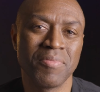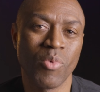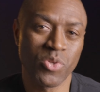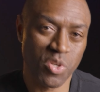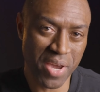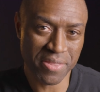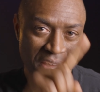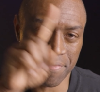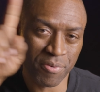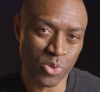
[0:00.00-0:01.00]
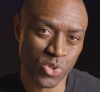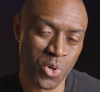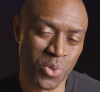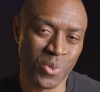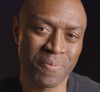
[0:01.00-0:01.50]
Once you make that full
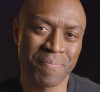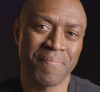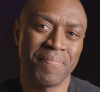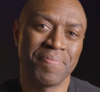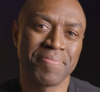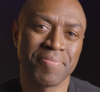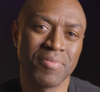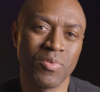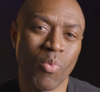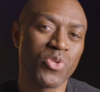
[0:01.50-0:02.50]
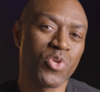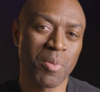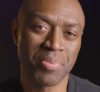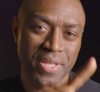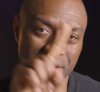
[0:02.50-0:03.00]
circle, once you
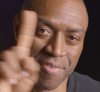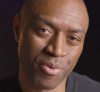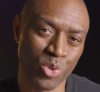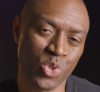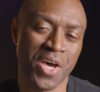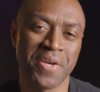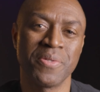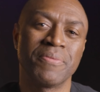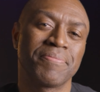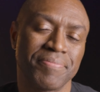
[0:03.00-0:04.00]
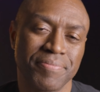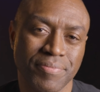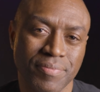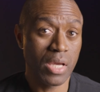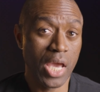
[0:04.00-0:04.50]
complete that full cycle,
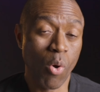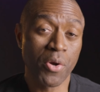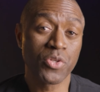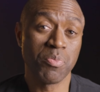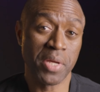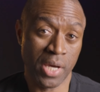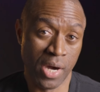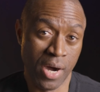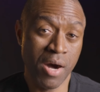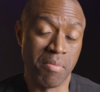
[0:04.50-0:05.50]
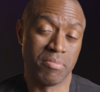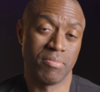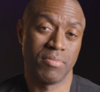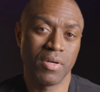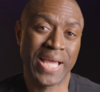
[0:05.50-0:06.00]
in order to become
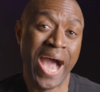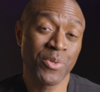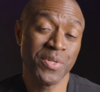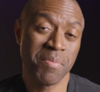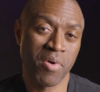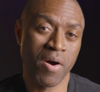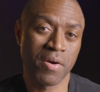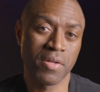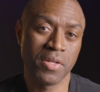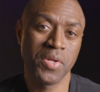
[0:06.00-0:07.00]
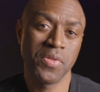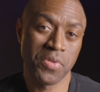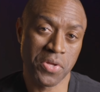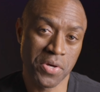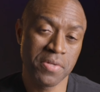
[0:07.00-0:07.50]
counted among
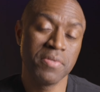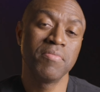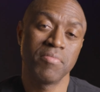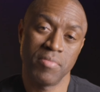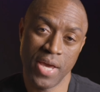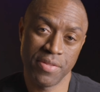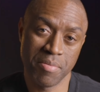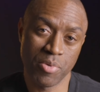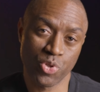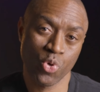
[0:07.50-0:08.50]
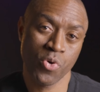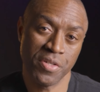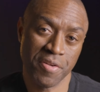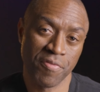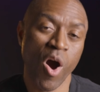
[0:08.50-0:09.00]
the good and the matured
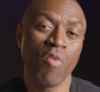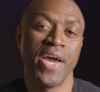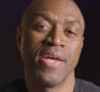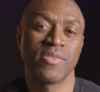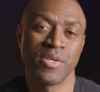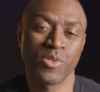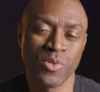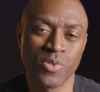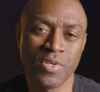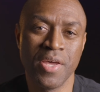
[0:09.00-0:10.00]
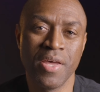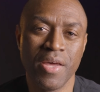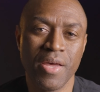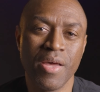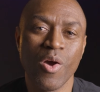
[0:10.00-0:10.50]
and evolved ancestors,
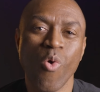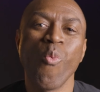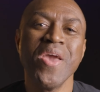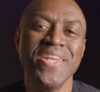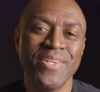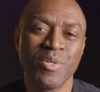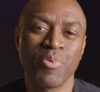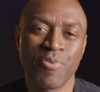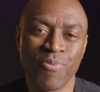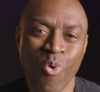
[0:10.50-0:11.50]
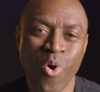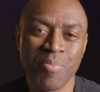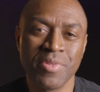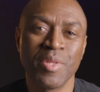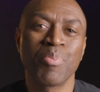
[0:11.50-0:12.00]
we need to
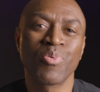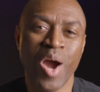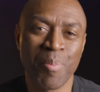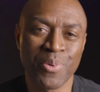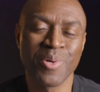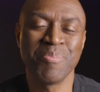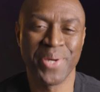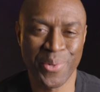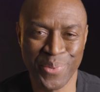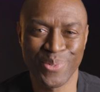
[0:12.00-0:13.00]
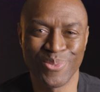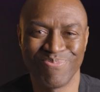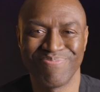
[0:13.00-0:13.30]
perform the proper burial.